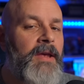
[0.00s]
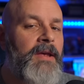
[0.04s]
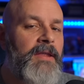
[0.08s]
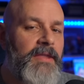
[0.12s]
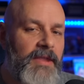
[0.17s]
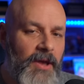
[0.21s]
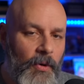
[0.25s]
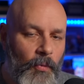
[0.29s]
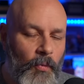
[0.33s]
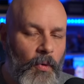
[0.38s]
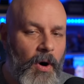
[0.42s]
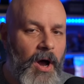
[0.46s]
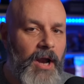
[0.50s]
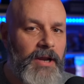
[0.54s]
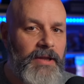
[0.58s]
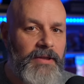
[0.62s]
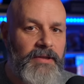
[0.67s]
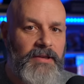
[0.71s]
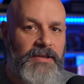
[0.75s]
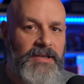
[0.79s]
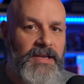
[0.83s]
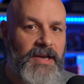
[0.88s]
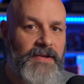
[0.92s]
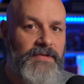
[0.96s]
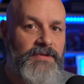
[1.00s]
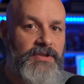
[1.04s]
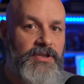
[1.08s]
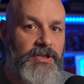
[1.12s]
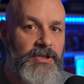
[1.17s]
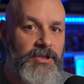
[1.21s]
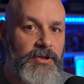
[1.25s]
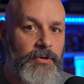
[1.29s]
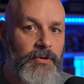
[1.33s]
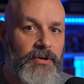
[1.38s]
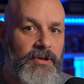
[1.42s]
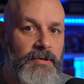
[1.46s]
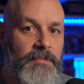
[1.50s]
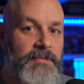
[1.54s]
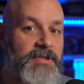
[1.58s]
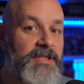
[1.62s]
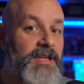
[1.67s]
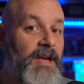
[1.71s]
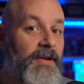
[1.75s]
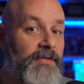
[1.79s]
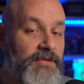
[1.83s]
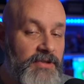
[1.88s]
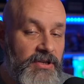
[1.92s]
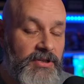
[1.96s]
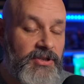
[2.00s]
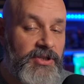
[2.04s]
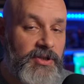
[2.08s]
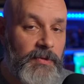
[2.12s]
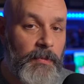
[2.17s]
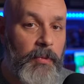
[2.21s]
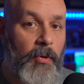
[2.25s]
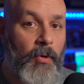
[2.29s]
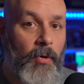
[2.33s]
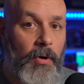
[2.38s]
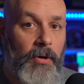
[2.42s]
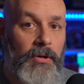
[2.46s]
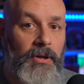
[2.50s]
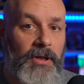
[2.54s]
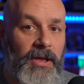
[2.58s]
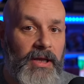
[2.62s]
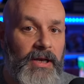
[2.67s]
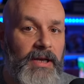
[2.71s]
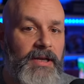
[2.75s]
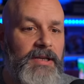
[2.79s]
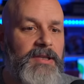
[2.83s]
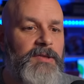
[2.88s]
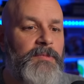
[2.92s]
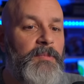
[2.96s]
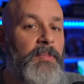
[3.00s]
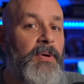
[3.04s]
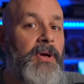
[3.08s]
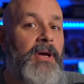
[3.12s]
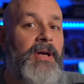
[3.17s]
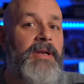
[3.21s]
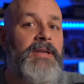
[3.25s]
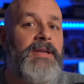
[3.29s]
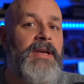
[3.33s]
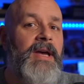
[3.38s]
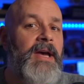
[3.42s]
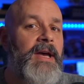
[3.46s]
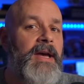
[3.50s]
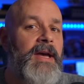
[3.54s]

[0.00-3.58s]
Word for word: They wanted the devs to do it themselves and support Linux, but